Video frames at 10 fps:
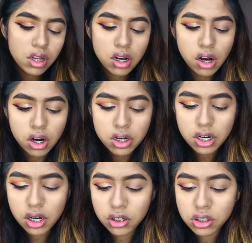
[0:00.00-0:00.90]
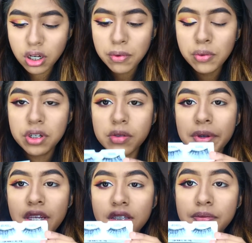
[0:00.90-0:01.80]
the Ardell Double
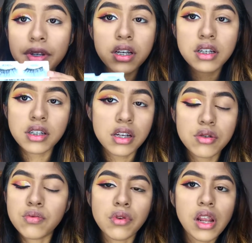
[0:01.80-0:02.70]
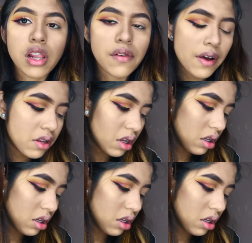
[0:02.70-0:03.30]
Wispies because I just really love how they